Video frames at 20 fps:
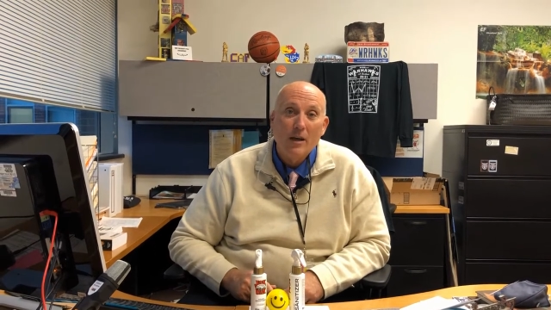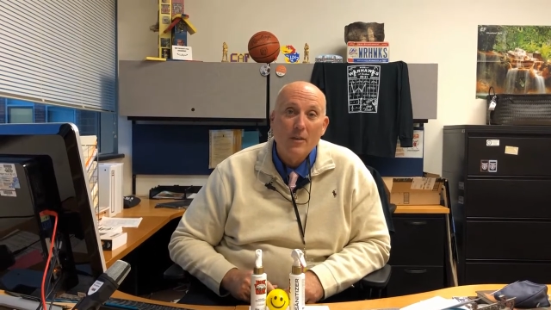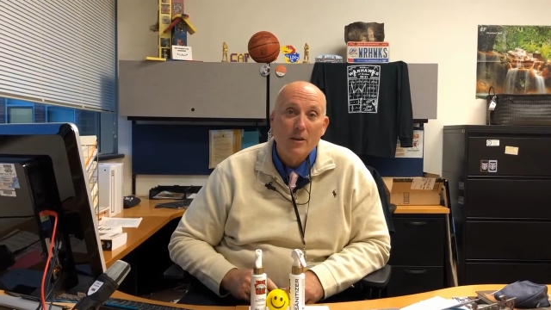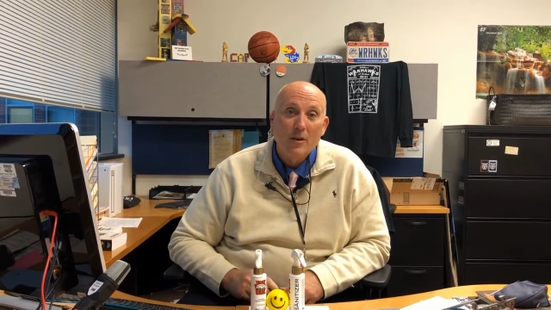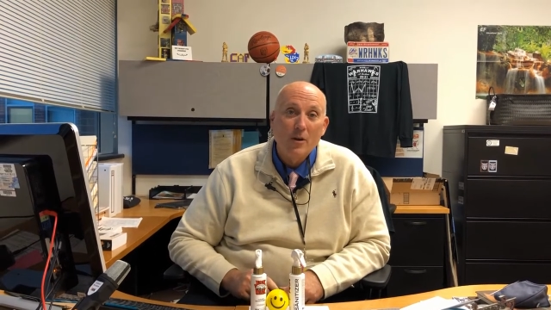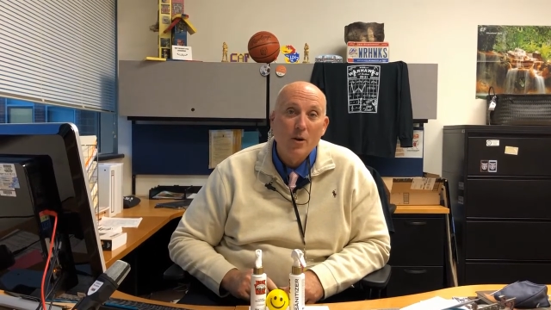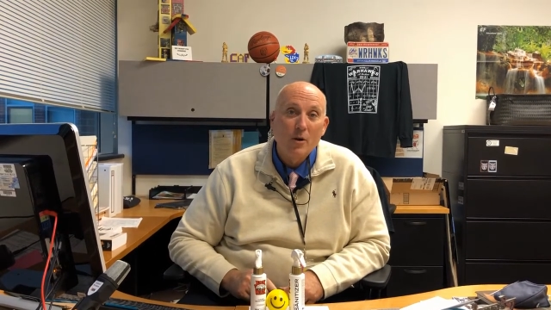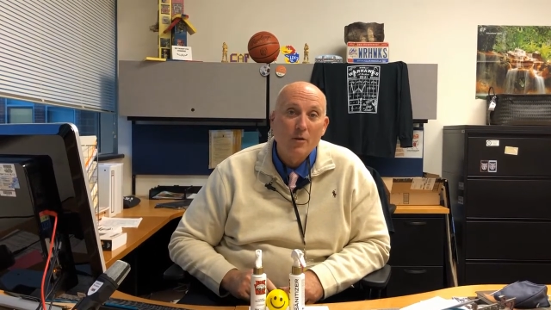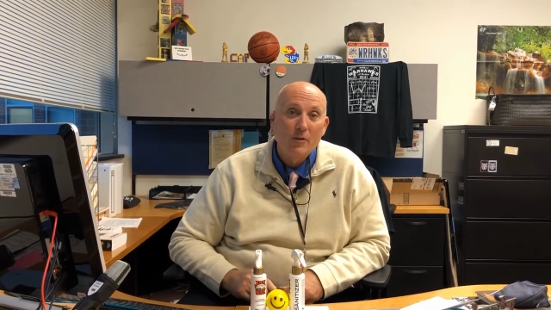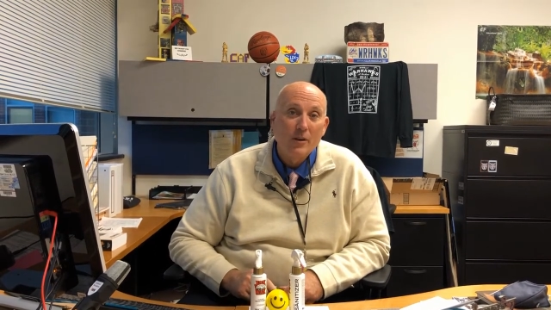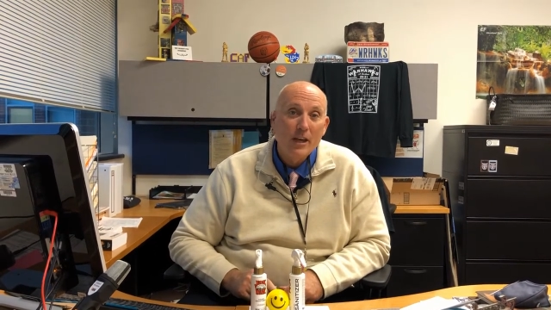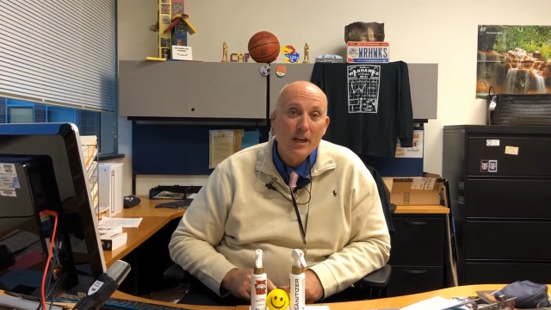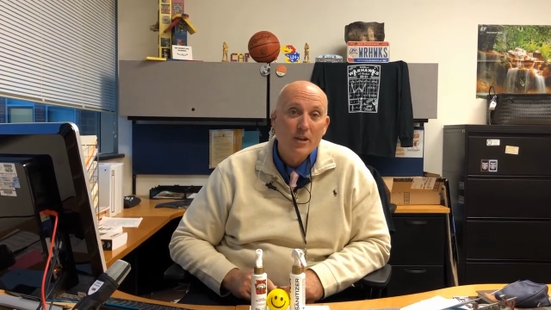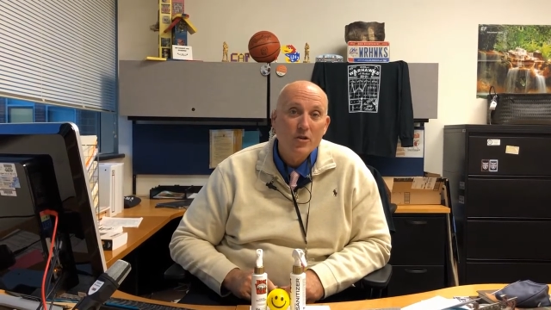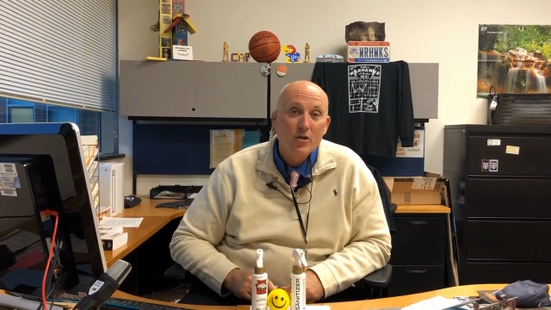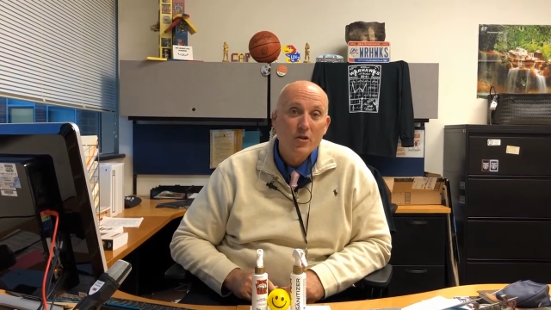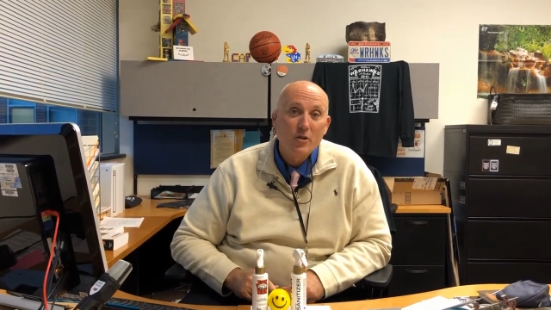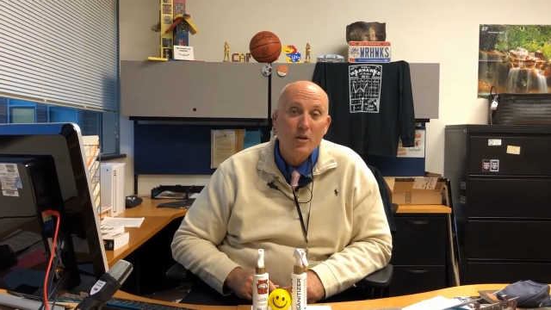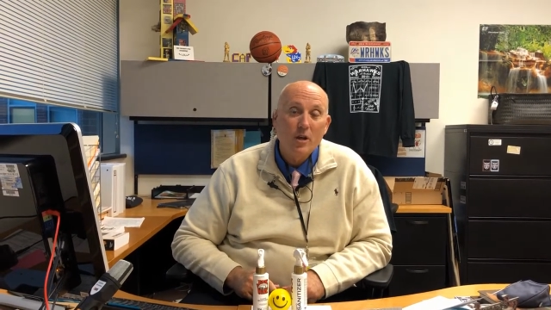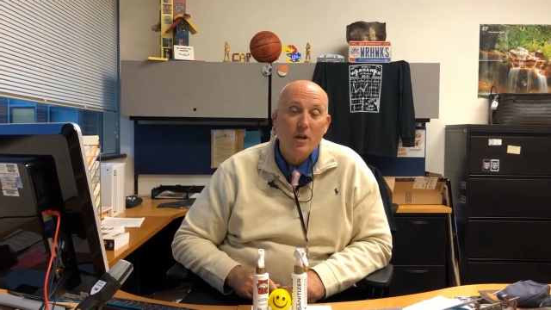the
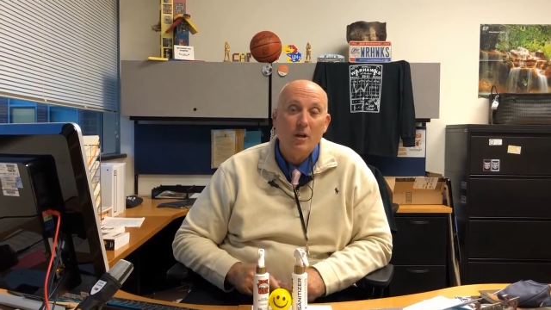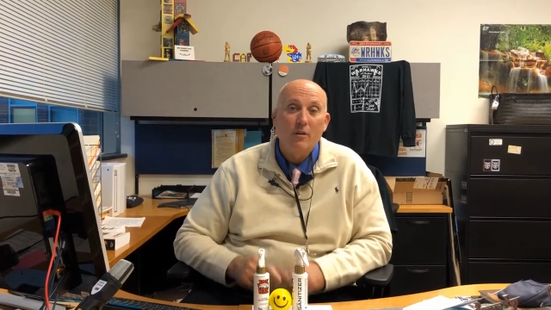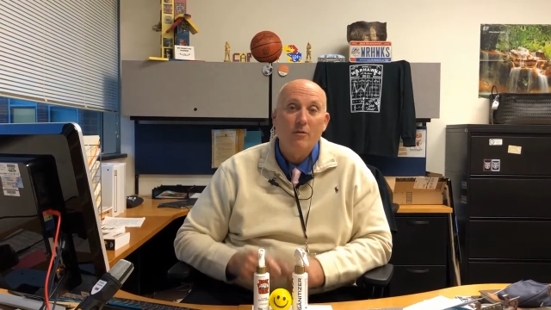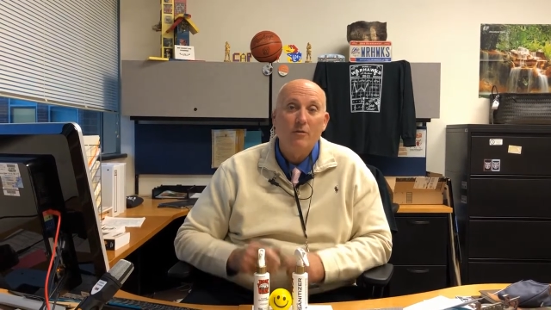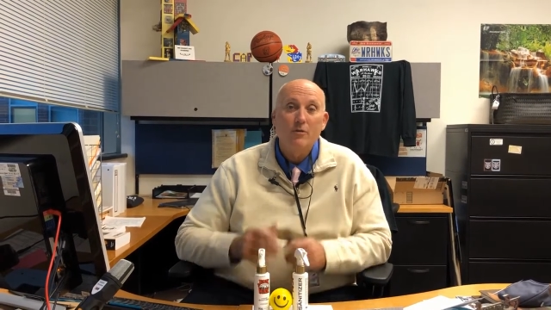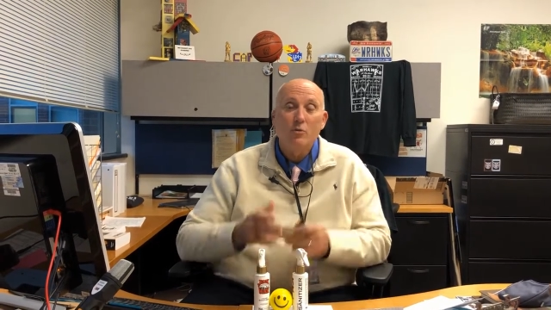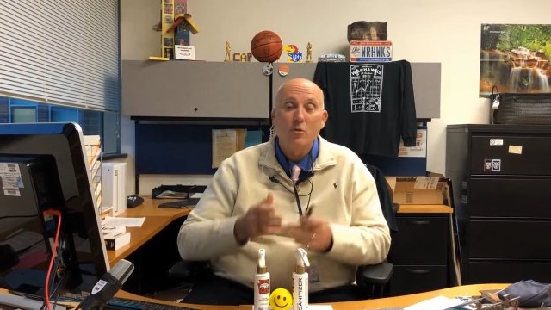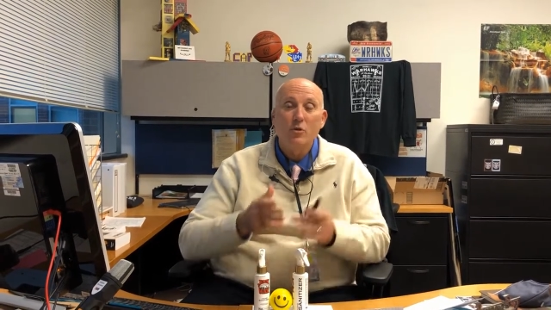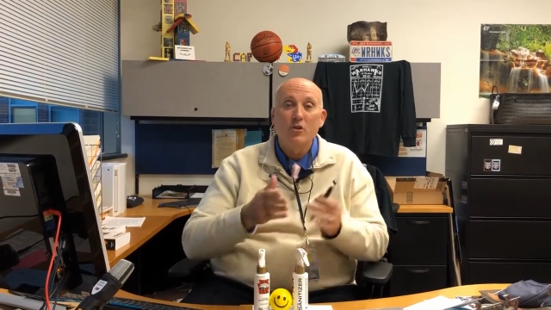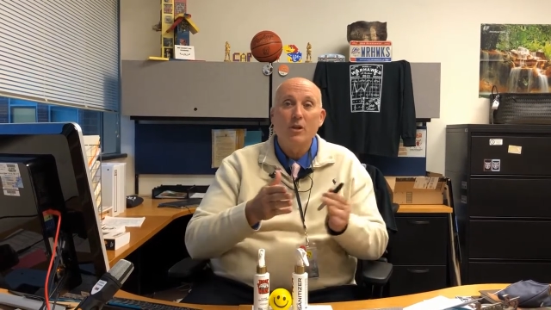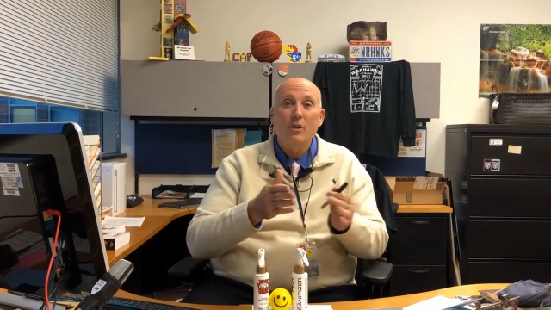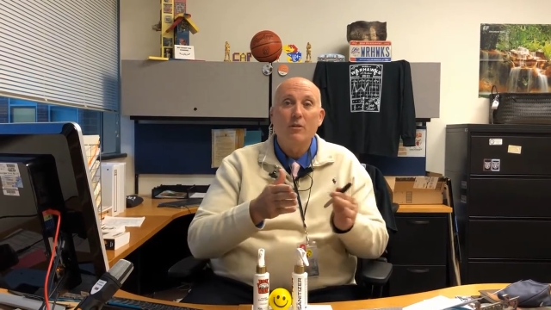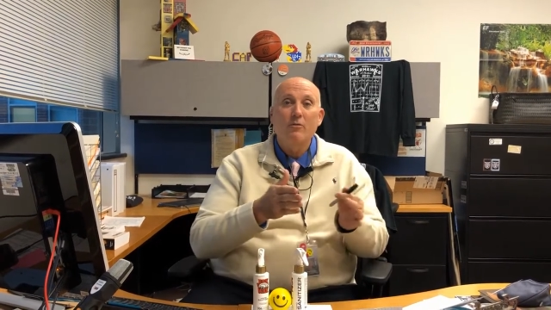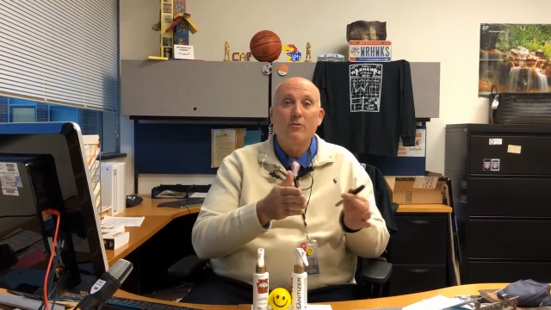notification of switching